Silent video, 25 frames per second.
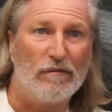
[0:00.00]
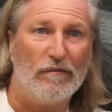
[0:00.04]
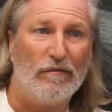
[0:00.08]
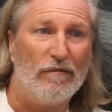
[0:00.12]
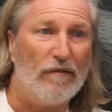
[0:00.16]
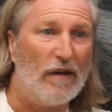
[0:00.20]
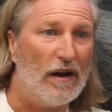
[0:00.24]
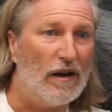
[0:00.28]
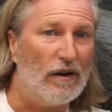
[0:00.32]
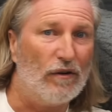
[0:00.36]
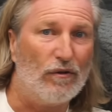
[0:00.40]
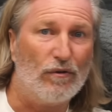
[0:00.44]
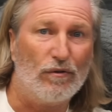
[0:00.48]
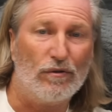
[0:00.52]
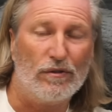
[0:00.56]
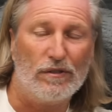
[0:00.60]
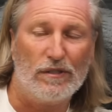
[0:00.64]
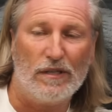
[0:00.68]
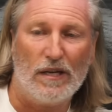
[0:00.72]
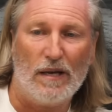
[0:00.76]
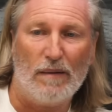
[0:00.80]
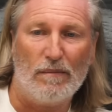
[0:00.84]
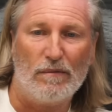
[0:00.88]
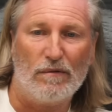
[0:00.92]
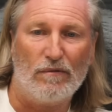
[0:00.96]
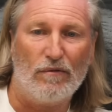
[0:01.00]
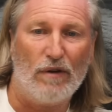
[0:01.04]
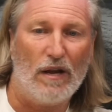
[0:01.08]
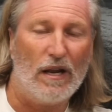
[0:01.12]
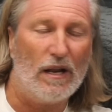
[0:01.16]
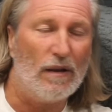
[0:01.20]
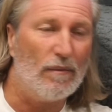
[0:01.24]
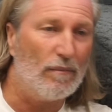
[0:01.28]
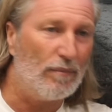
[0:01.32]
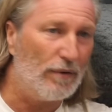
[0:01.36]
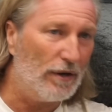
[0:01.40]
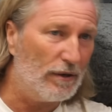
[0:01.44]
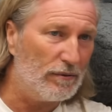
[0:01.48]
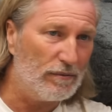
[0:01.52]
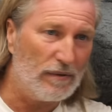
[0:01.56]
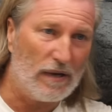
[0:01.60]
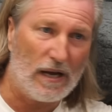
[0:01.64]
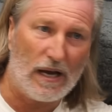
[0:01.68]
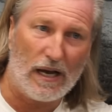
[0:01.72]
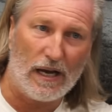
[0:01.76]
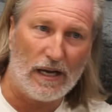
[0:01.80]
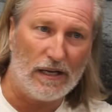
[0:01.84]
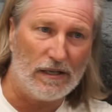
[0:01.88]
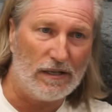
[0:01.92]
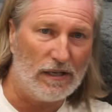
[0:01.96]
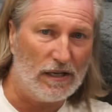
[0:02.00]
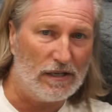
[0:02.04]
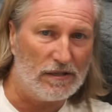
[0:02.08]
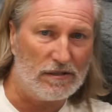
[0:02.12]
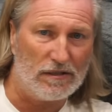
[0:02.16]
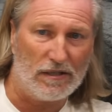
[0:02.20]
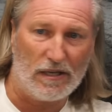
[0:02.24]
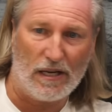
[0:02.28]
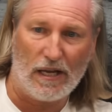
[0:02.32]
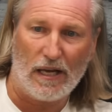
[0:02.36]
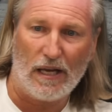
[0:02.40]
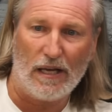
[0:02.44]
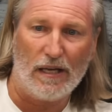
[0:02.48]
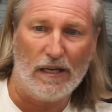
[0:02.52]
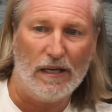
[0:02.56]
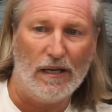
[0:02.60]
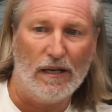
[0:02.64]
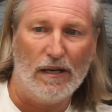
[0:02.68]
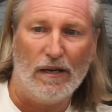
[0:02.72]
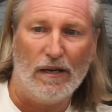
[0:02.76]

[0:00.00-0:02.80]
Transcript: some very good teams. Really impressed with Hyde yesterday.